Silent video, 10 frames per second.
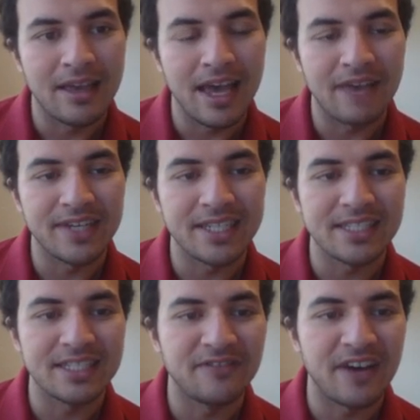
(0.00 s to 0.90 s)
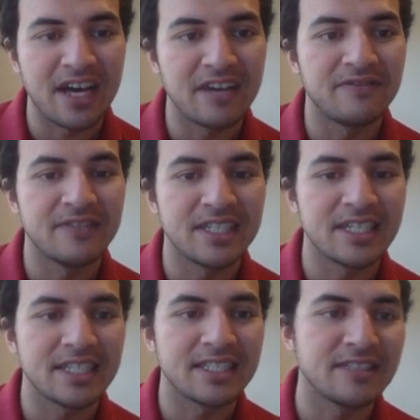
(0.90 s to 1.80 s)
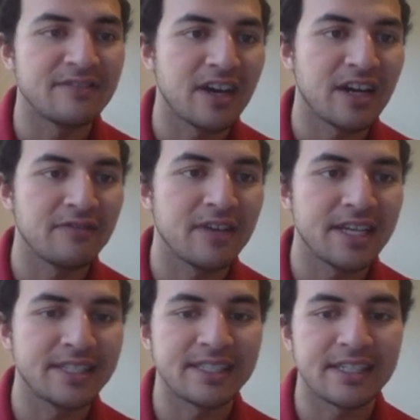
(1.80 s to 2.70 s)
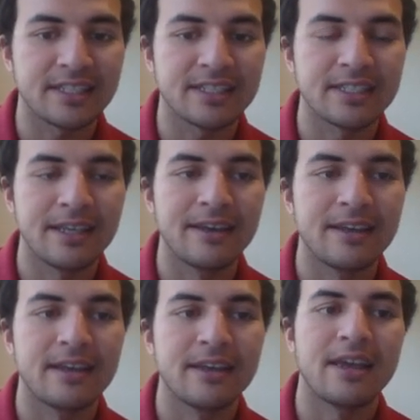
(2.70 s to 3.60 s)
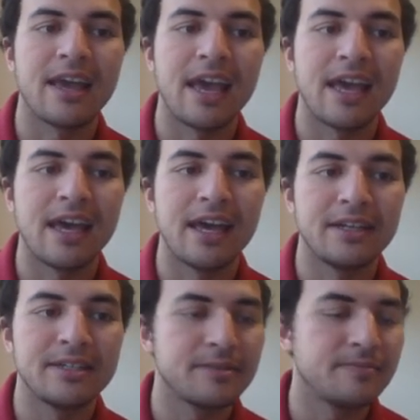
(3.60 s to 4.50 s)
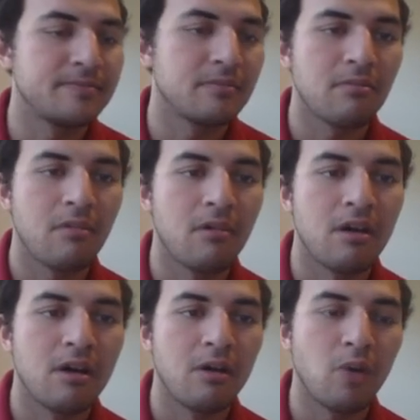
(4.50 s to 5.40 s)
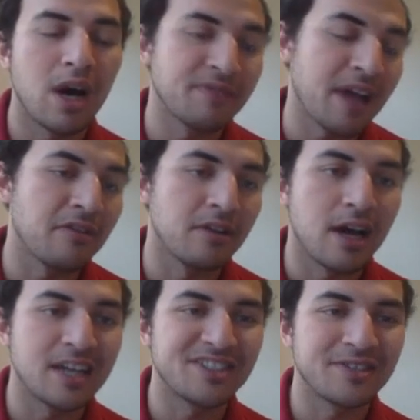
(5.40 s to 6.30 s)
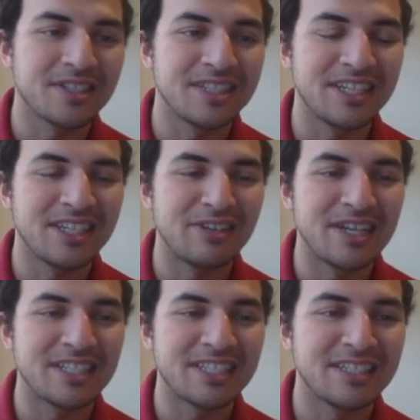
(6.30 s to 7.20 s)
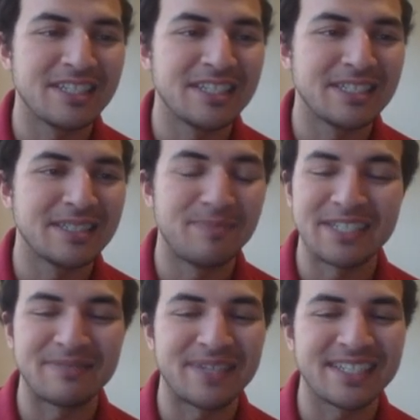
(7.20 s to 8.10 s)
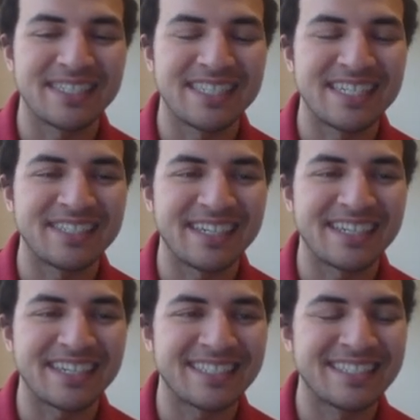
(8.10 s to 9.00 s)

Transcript: F takes e5, d takes e5, a6, and well, now the logical continuation is bishop takes c6.